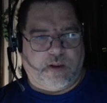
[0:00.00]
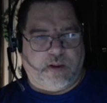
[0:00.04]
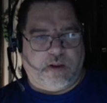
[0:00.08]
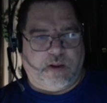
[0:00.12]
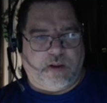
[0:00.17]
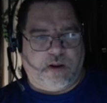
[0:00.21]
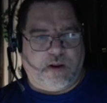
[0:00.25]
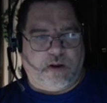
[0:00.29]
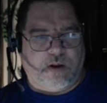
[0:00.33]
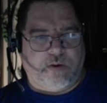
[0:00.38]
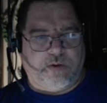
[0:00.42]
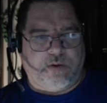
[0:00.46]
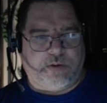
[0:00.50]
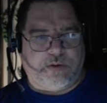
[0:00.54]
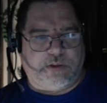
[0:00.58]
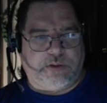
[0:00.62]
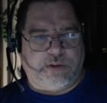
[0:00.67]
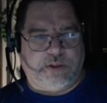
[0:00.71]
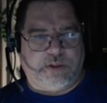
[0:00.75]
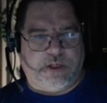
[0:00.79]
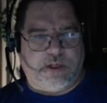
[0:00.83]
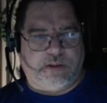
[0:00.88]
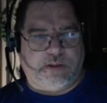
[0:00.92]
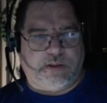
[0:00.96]
Oh, you're
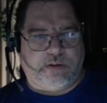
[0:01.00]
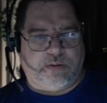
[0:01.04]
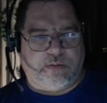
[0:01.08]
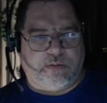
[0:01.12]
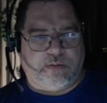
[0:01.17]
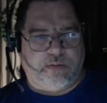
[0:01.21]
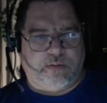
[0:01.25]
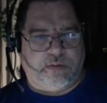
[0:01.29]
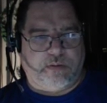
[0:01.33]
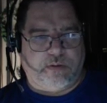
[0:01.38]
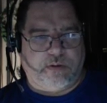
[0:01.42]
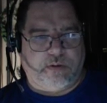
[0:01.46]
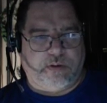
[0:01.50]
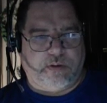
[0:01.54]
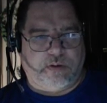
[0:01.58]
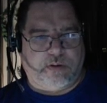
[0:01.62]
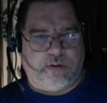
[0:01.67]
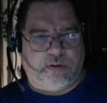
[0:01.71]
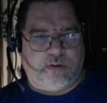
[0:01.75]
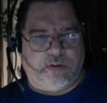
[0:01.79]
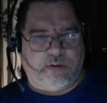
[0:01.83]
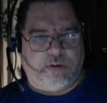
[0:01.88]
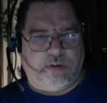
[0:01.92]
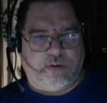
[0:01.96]
such an asshole.
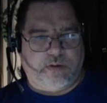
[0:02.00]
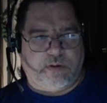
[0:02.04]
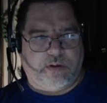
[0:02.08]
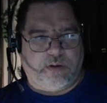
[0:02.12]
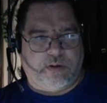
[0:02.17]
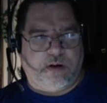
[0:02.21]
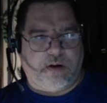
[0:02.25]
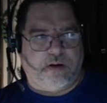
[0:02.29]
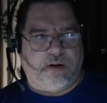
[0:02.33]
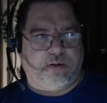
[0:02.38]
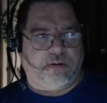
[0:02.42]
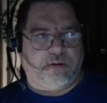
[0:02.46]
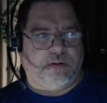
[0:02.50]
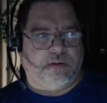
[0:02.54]
There.